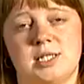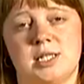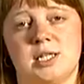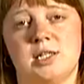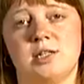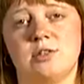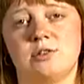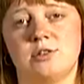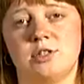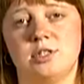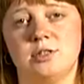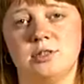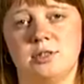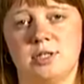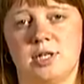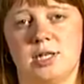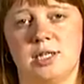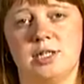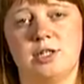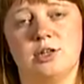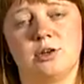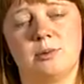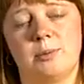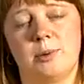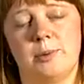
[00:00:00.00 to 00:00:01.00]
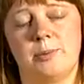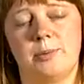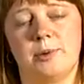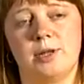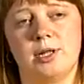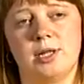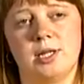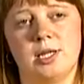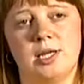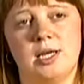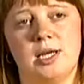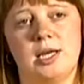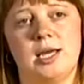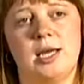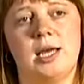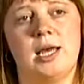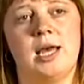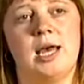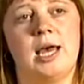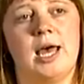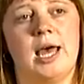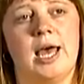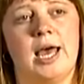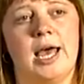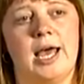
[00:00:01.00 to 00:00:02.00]
children and young people.
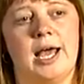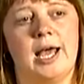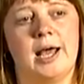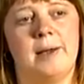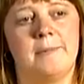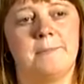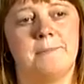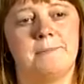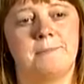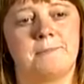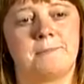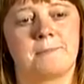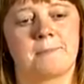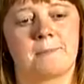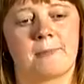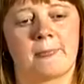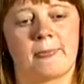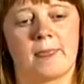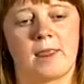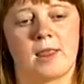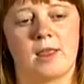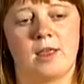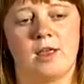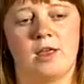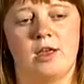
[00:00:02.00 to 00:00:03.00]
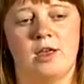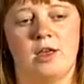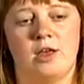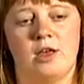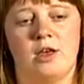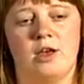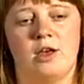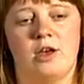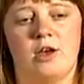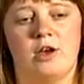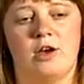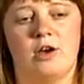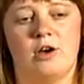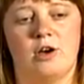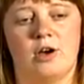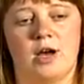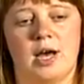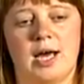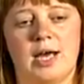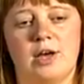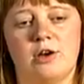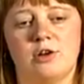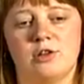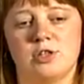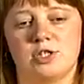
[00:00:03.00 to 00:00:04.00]
I
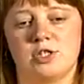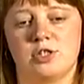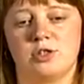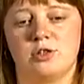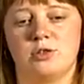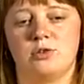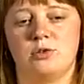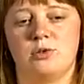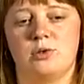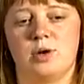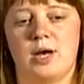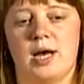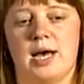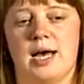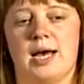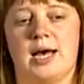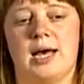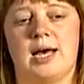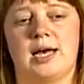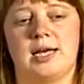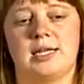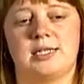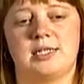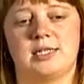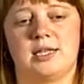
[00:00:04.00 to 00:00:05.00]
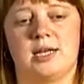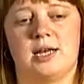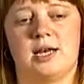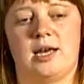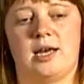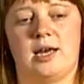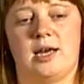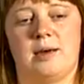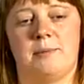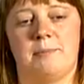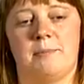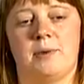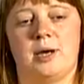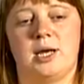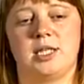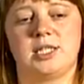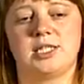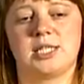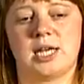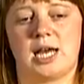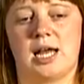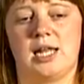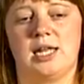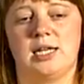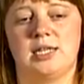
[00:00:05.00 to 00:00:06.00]
also had a
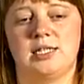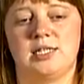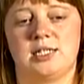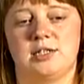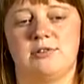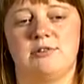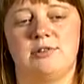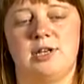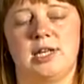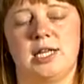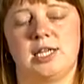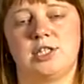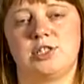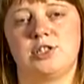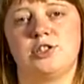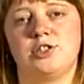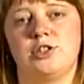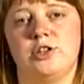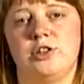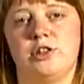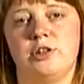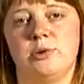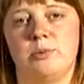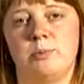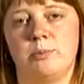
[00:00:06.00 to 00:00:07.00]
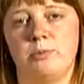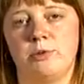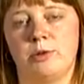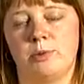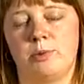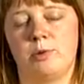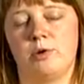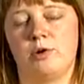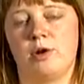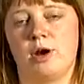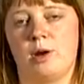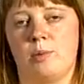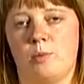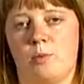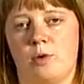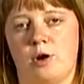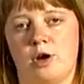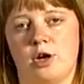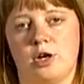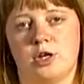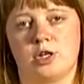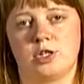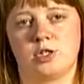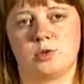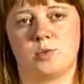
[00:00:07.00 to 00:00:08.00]
challenge in relation to the programme
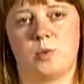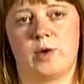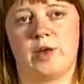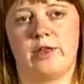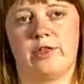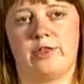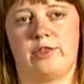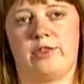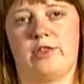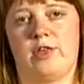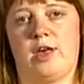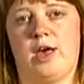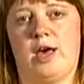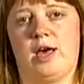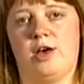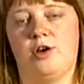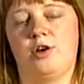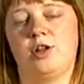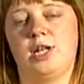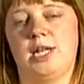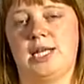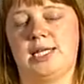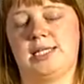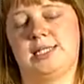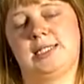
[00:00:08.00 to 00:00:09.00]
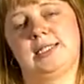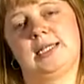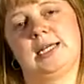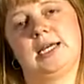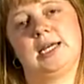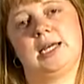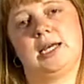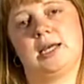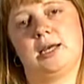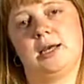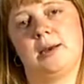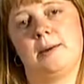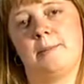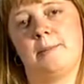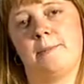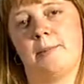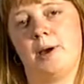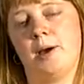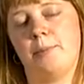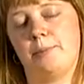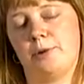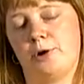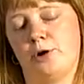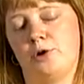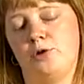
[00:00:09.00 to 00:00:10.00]
works with a holistic
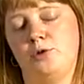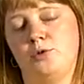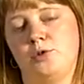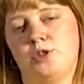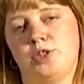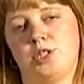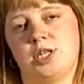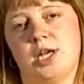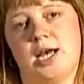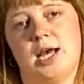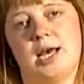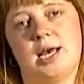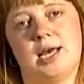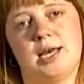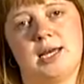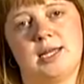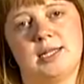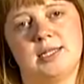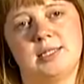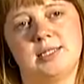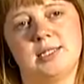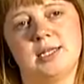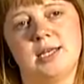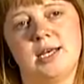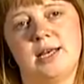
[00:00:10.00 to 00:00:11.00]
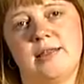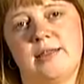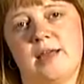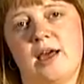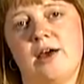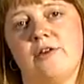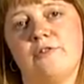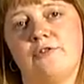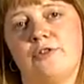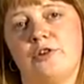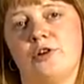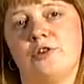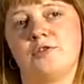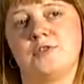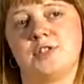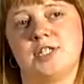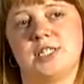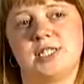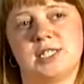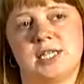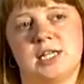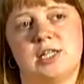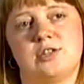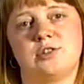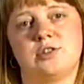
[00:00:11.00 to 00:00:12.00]
approach, and that involves the
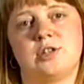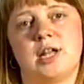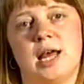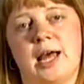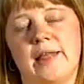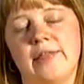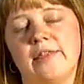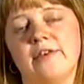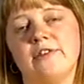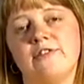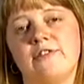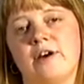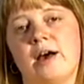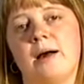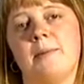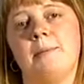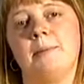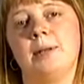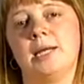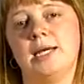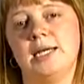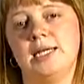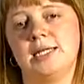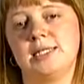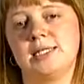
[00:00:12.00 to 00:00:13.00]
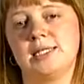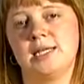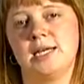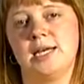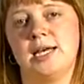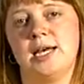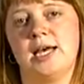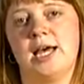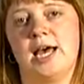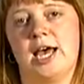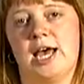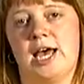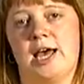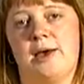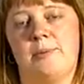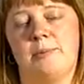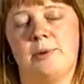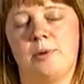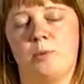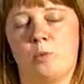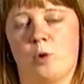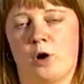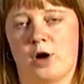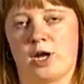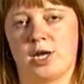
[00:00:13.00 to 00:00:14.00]
children and the families
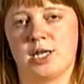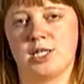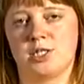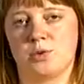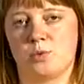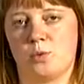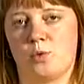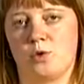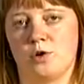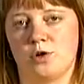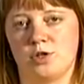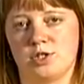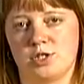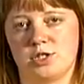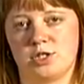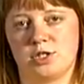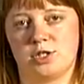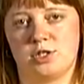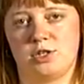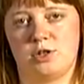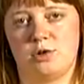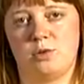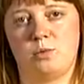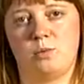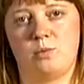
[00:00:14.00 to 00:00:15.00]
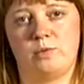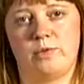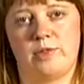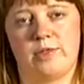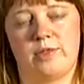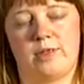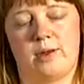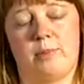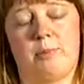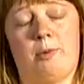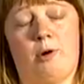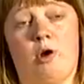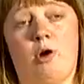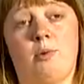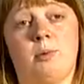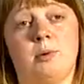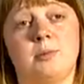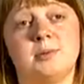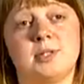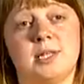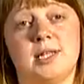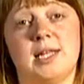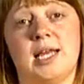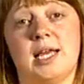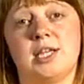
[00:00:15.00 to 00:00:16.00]
and working towards the
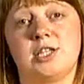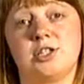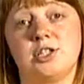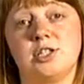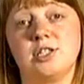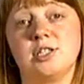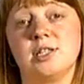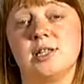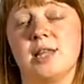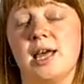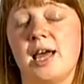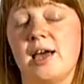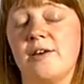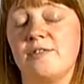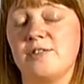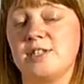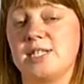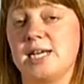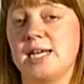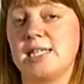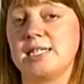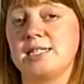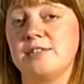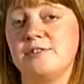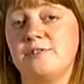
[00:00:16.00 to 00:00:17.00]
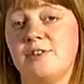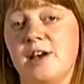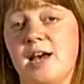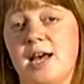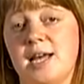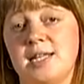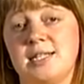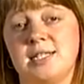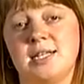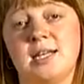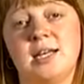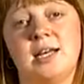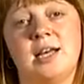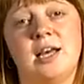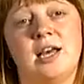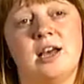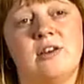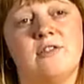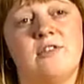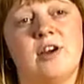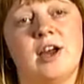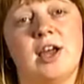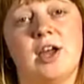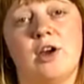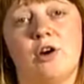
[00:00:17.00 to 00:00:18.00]
problems and the issues that they have identified.
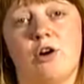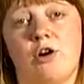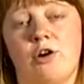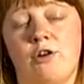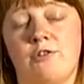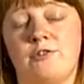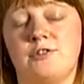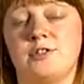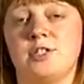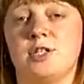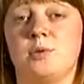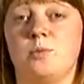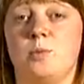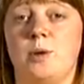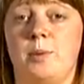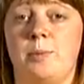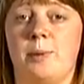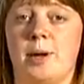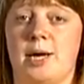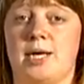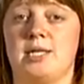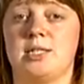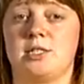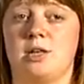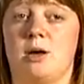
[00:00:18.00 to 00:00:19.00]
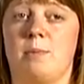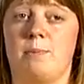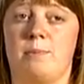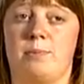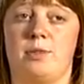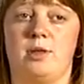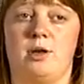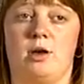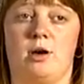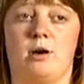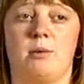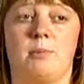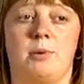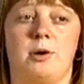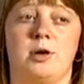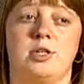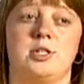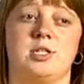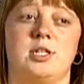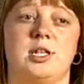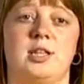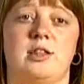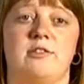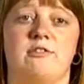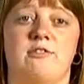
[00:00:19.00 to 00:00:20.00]
And very often we picked up the young
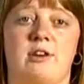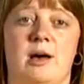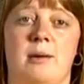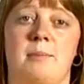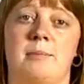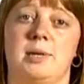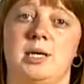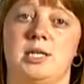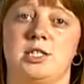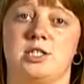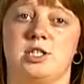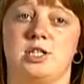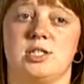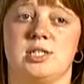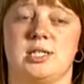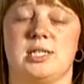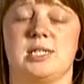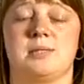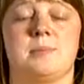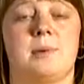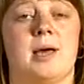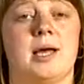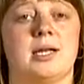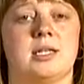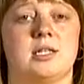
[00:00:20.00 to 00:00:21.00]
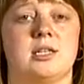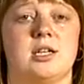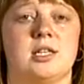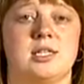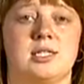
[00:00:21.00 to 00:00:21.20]
person, and the family just expected